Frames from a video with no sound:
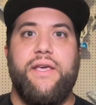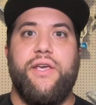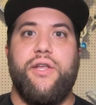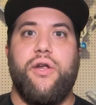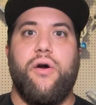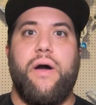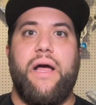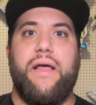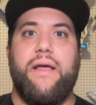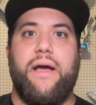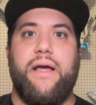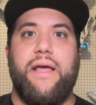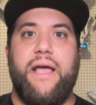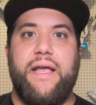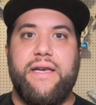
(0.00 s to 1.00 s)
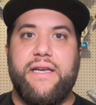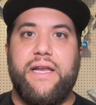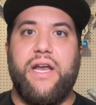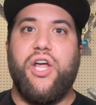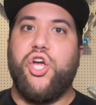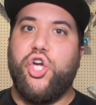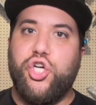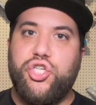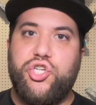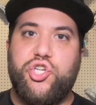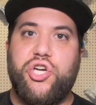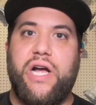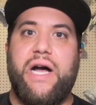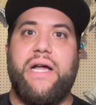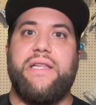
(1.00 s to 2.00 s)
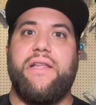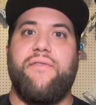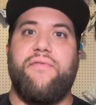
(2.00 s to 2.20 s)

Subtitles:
You know, I ended on a good shot that